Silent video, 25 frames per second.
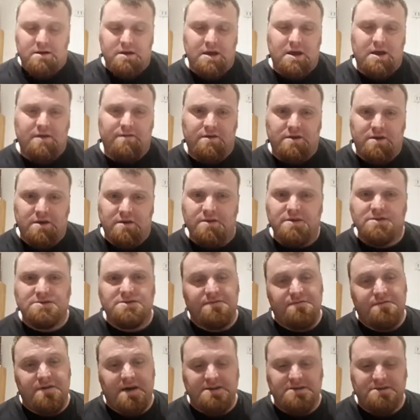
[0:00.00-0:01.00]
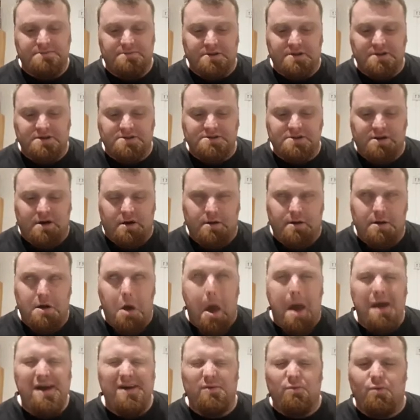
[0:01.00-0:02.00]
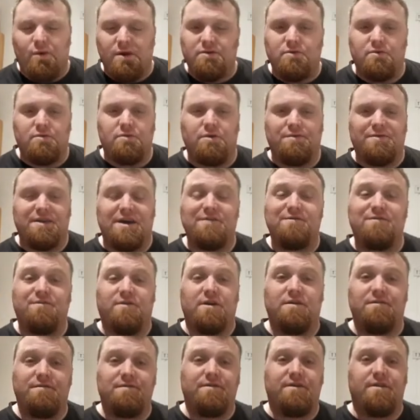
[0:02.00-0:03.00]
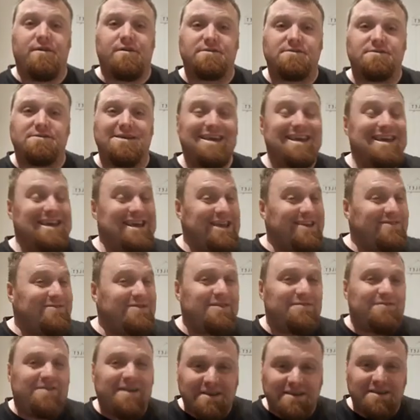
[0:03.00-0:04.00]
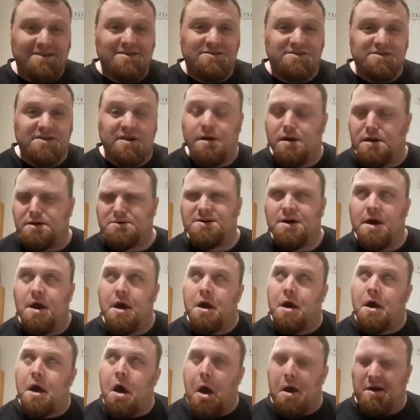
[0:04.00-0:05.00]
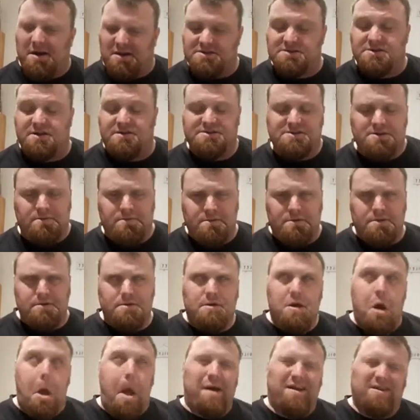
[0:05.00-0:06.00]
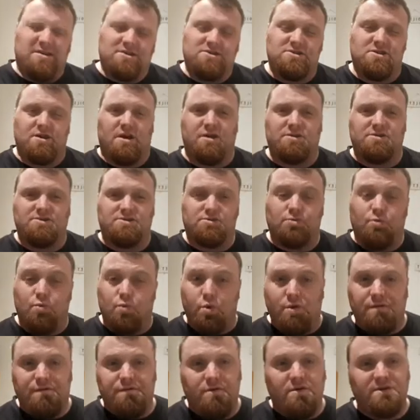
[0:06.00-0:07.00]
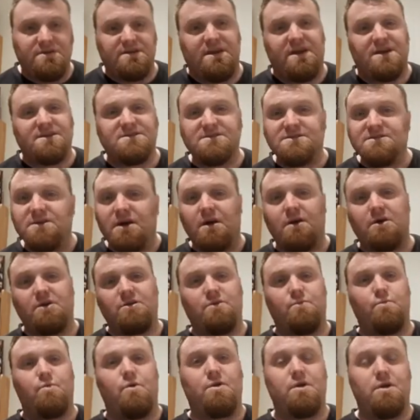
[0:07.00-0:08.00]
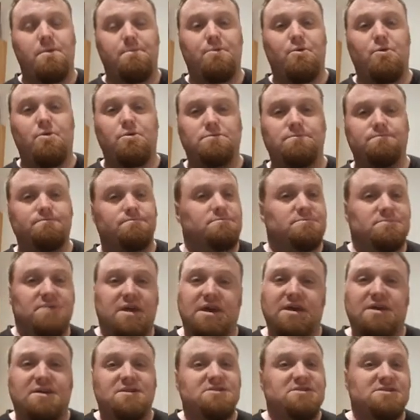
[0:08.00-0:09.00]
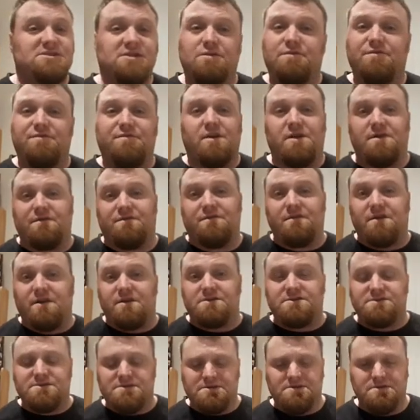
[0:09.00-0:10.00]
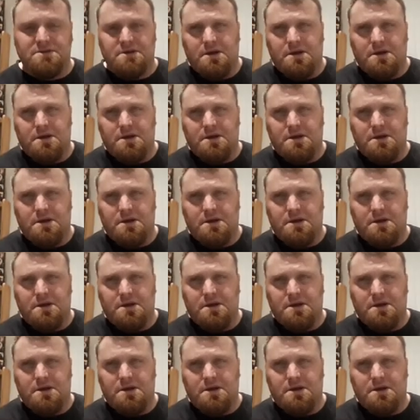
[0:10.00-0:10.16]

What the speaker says: if a unit's affected by this saga, whether or not they fight first, even if they didn't charge. So someone charges your Wolf Lord and he has Saga of the Warrior Born, he can still fight first.